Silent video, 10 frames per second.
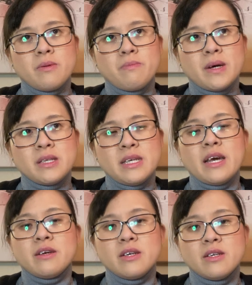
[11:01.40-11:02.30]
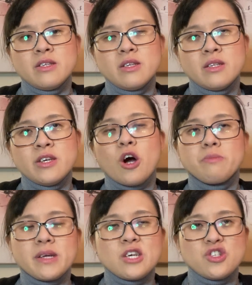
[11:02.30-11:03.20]
But yeah, the
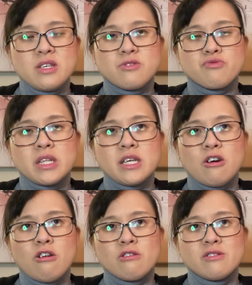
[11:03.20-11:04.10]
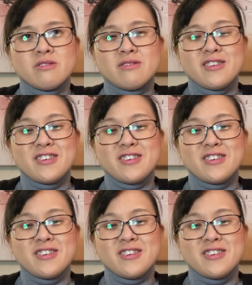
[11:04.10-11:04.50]
obligation is really on